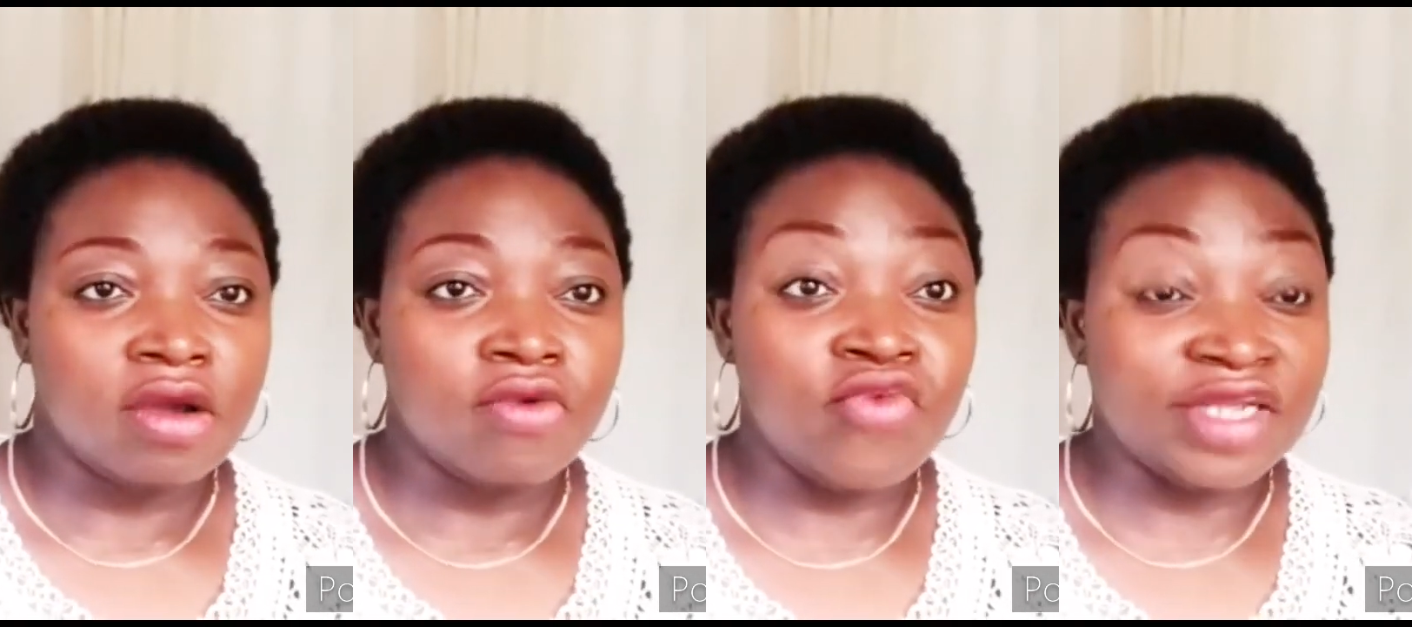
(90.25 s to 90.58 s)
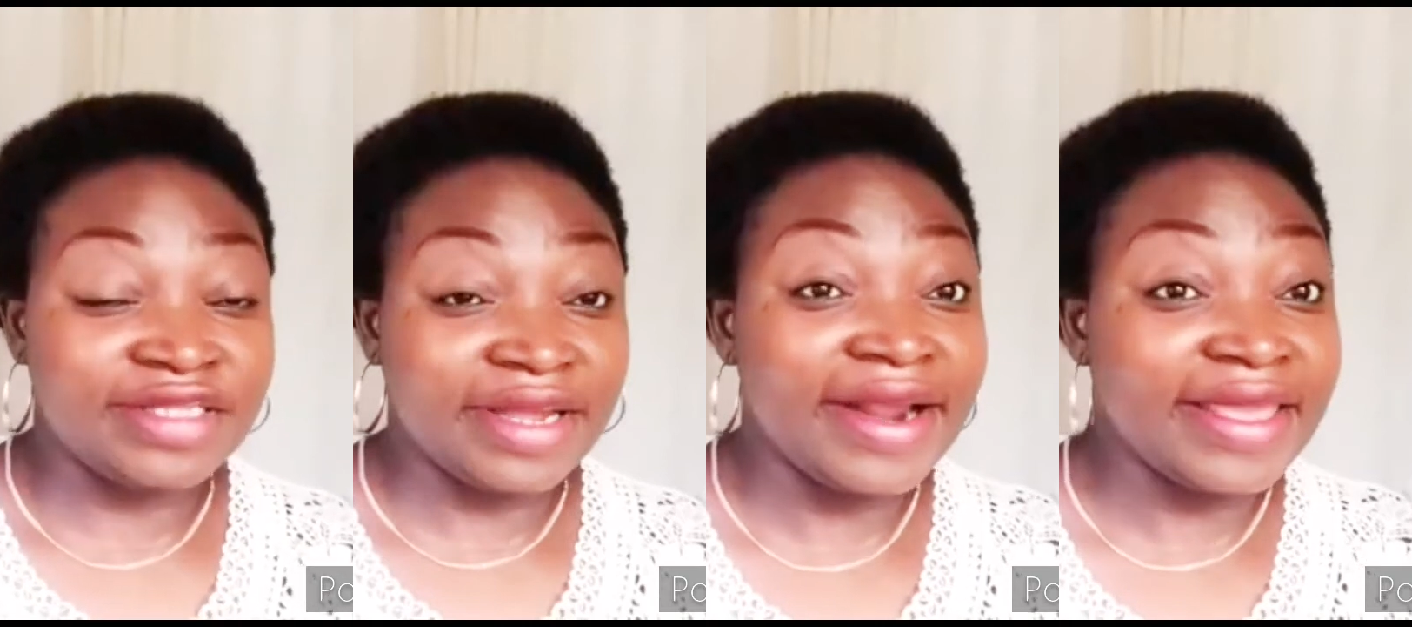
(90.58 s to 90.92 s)

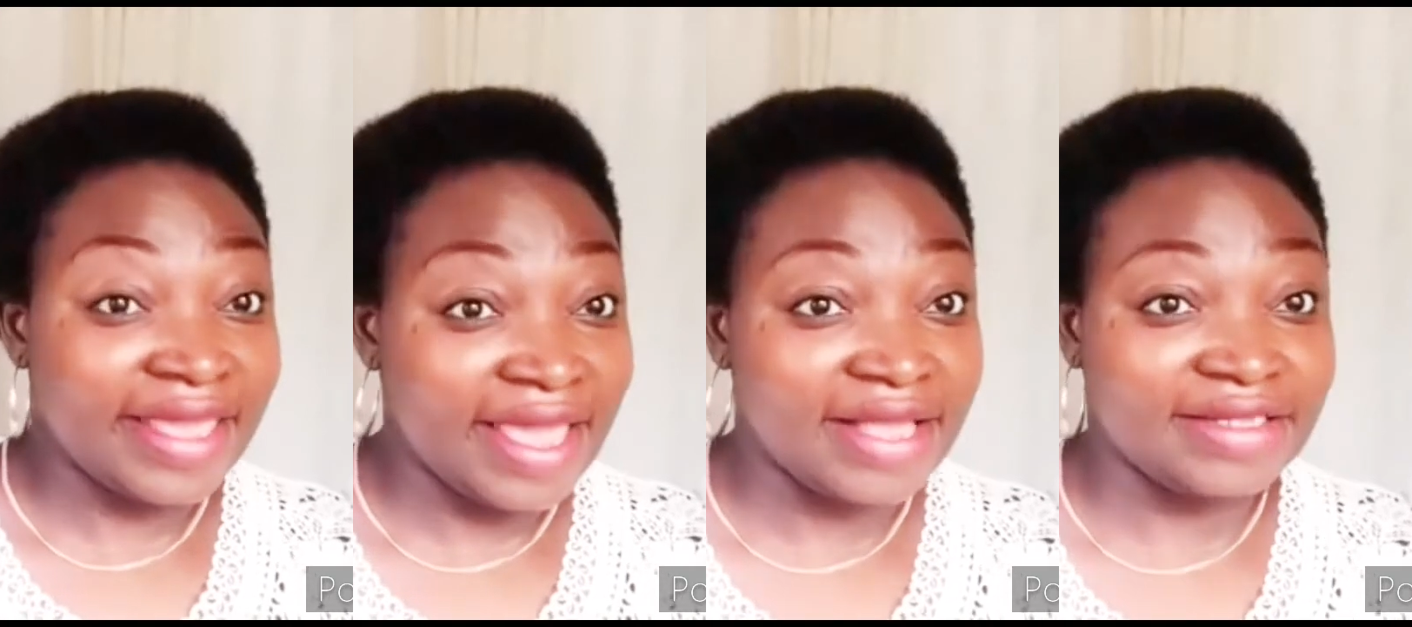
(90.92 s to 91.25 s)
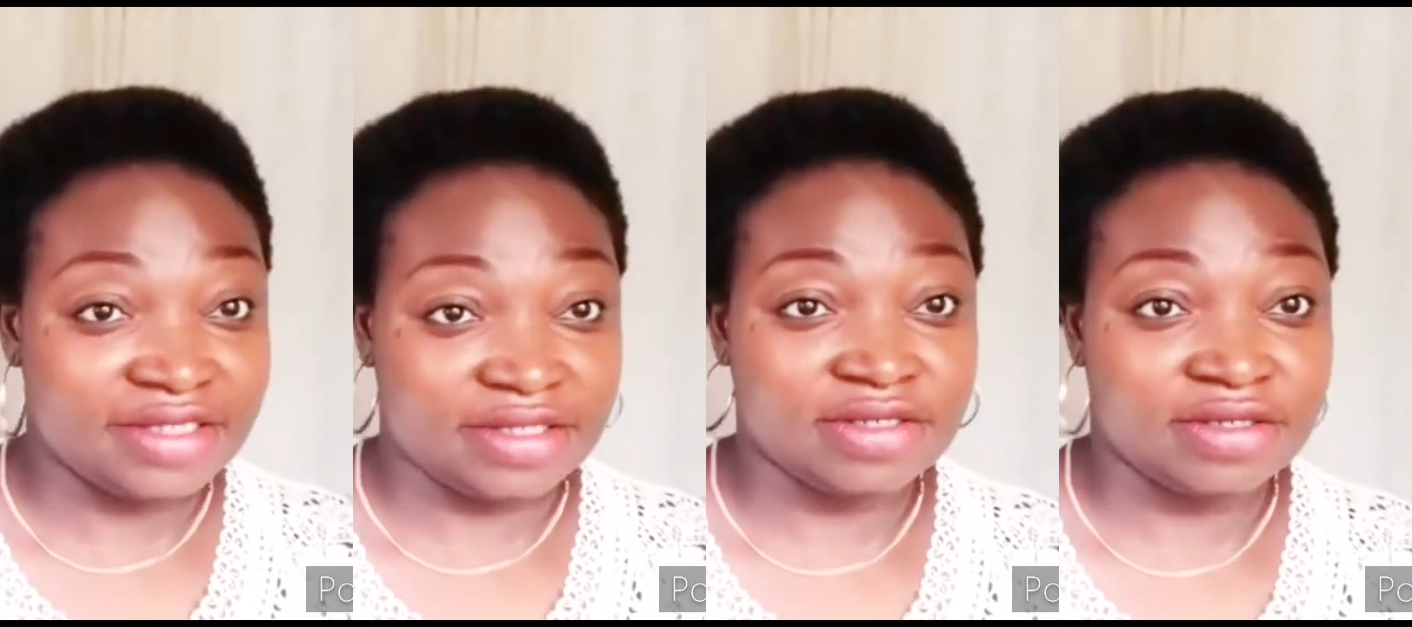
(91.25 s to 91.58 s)
with 3
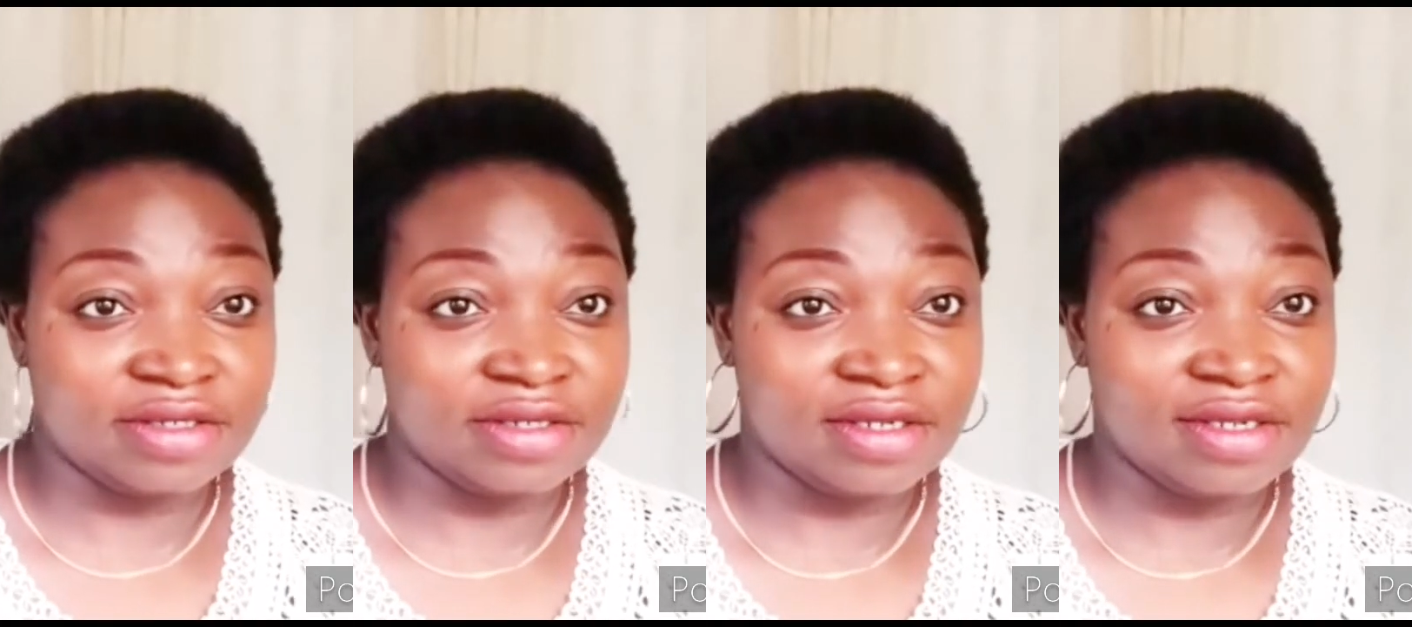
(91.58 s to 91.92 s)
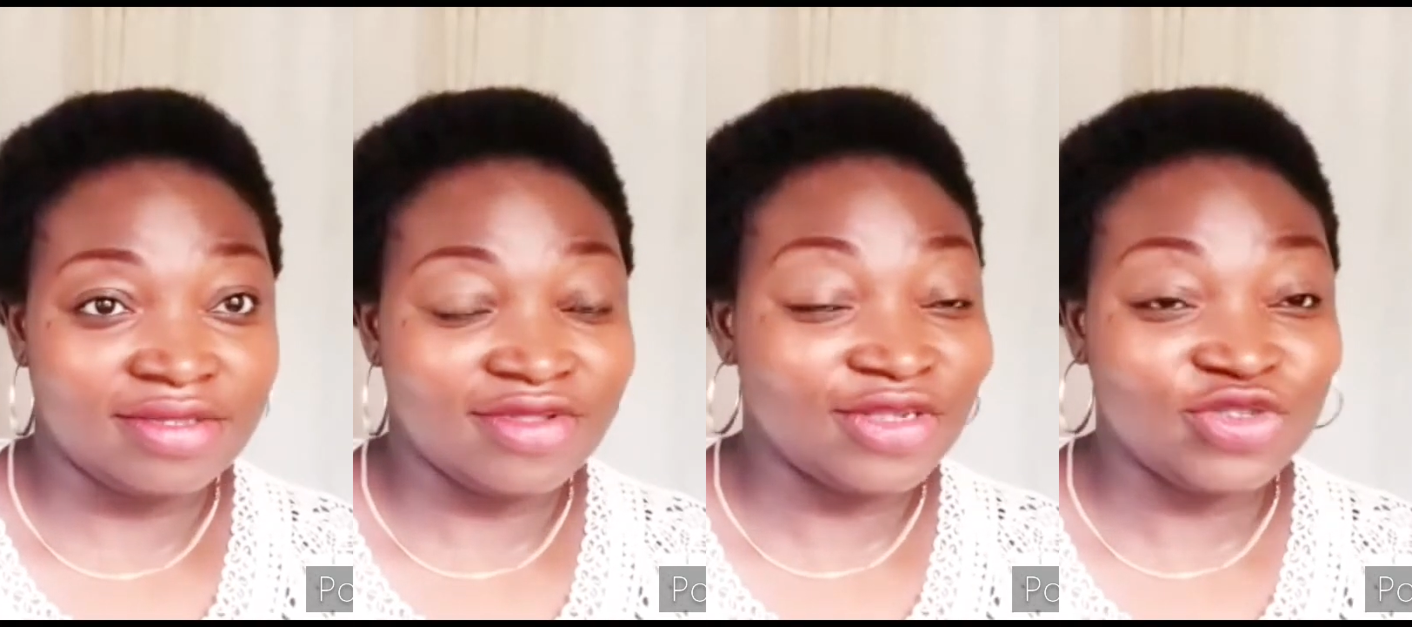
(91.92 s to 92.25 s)
kids,
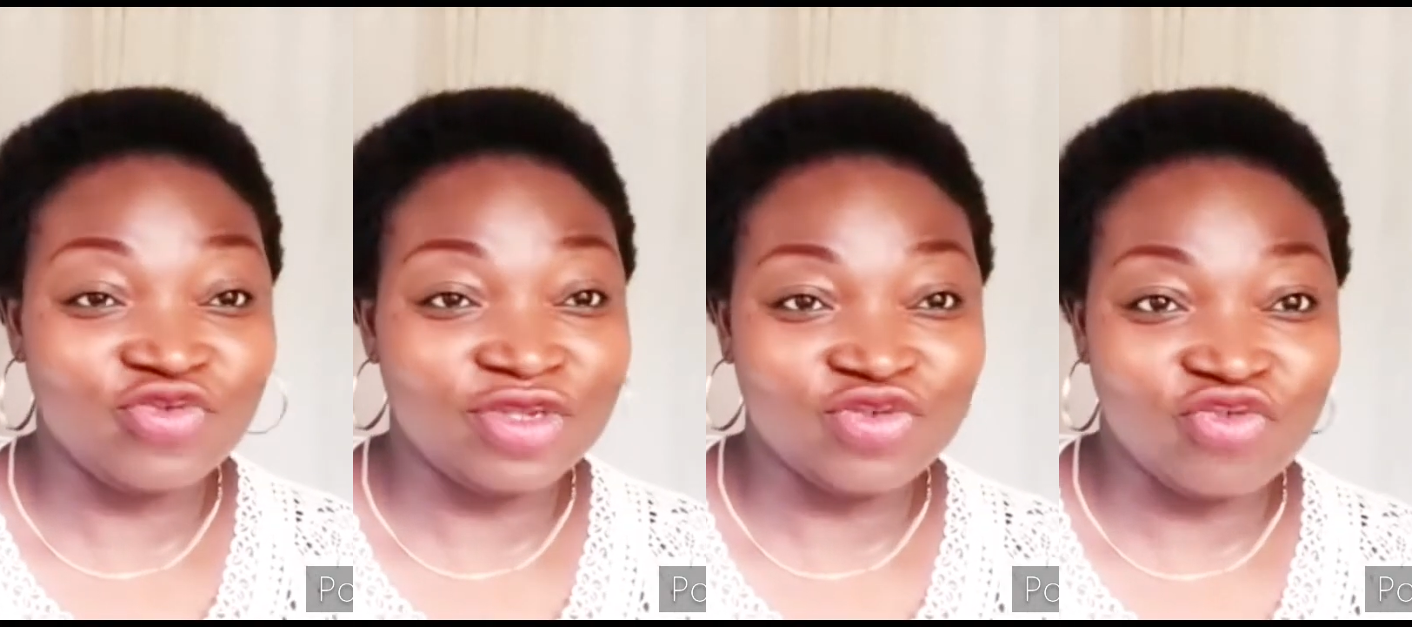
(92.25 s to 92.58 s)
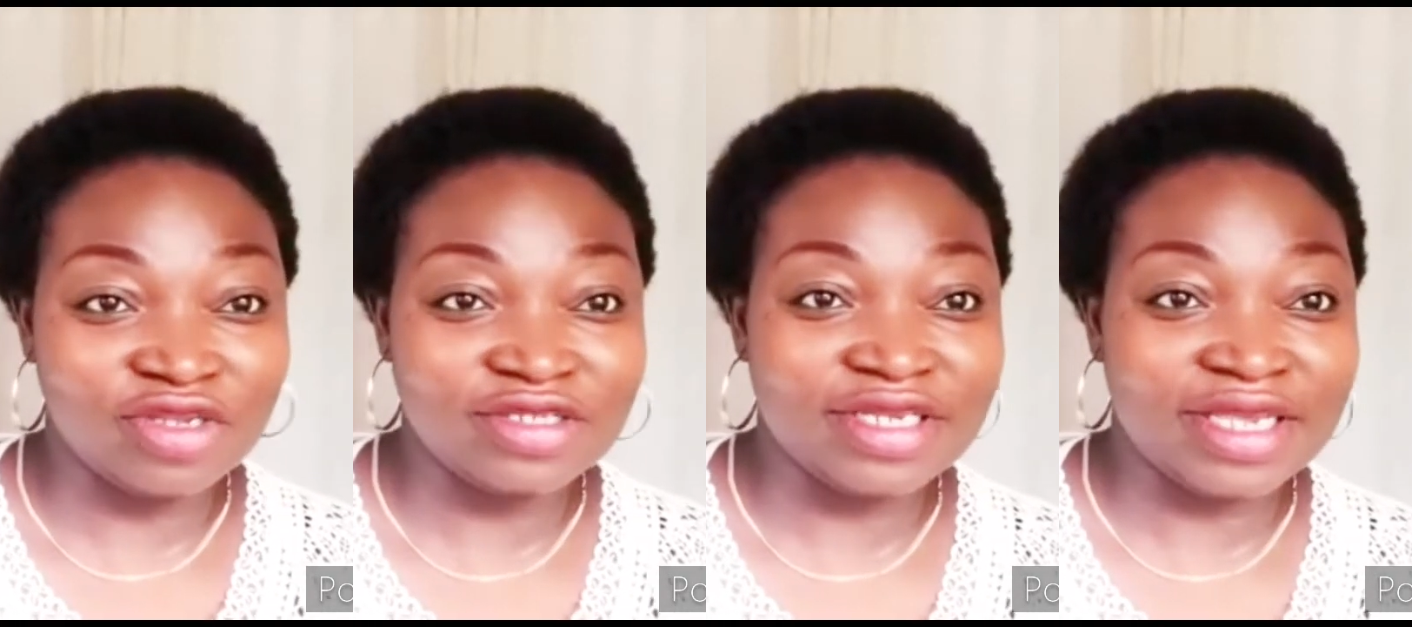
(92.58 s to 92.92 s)
not with
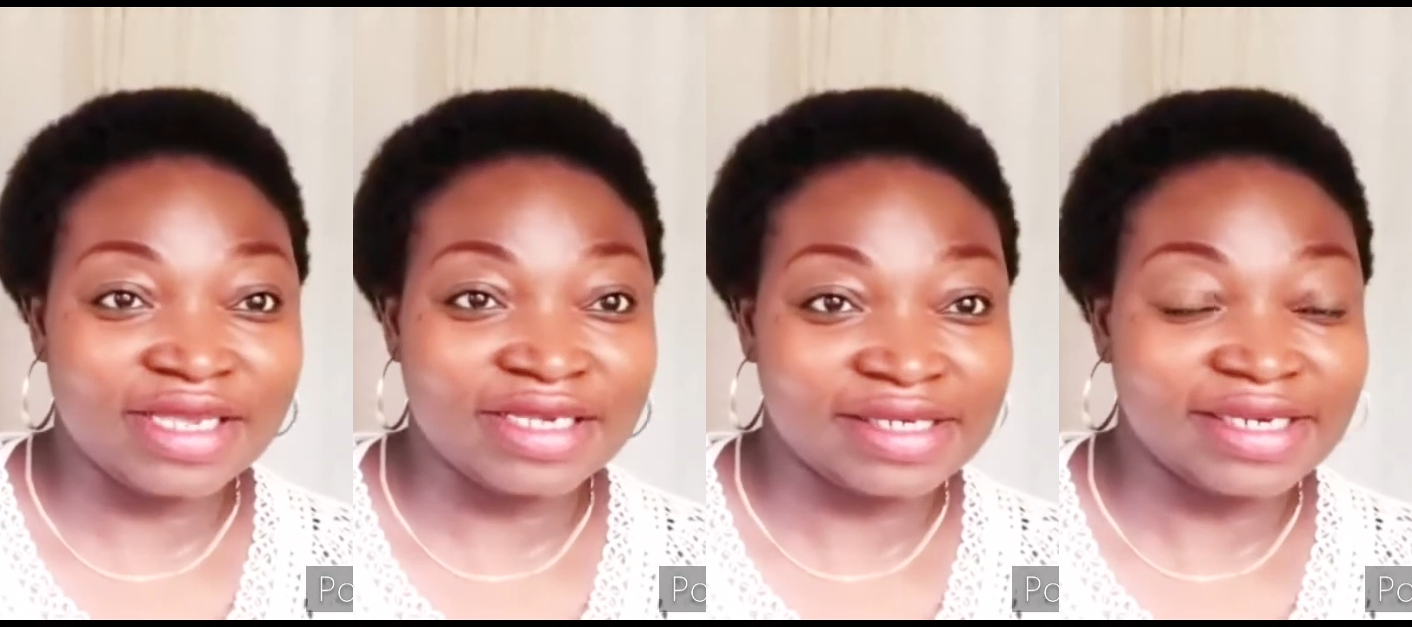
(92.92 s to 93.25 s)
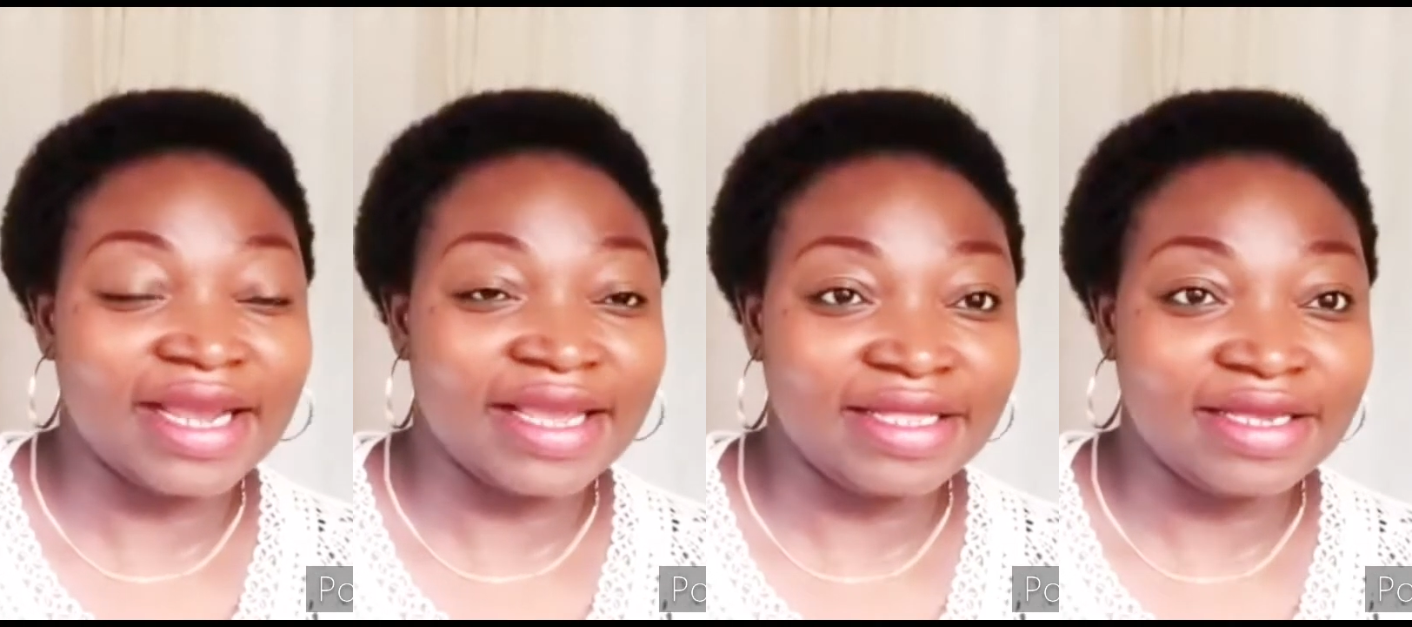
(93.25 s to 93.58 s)
1
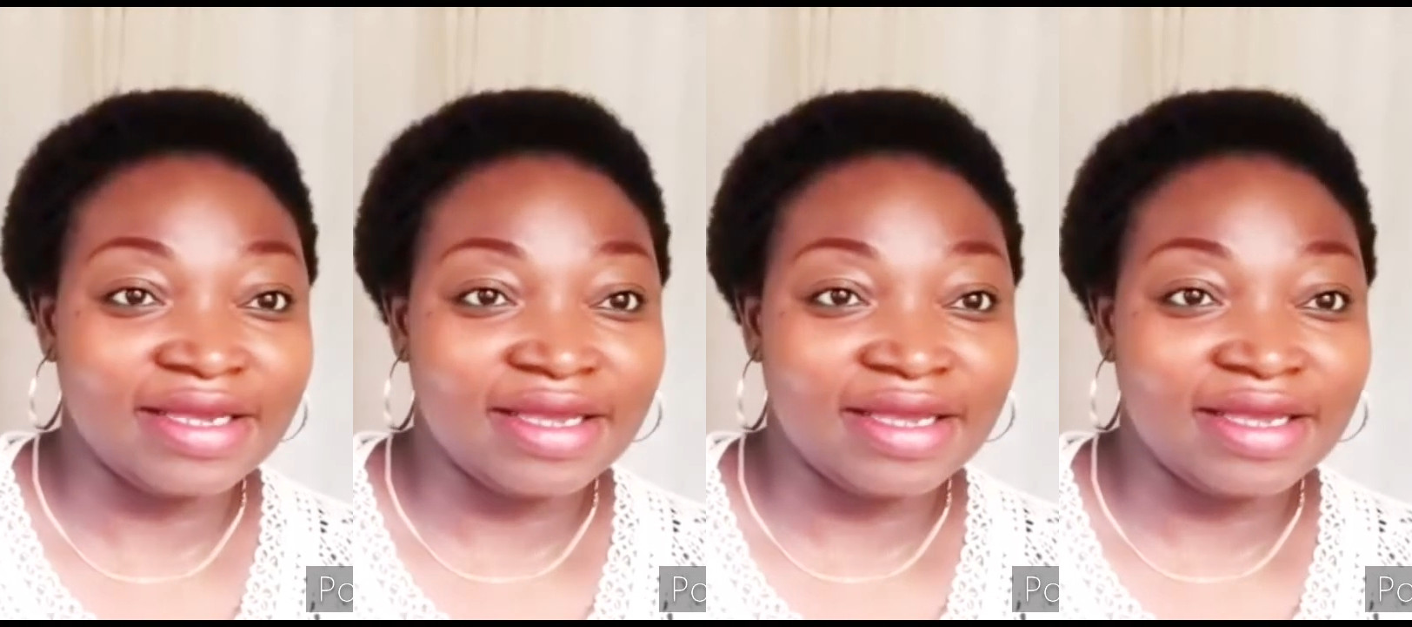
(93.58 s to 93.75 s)
child,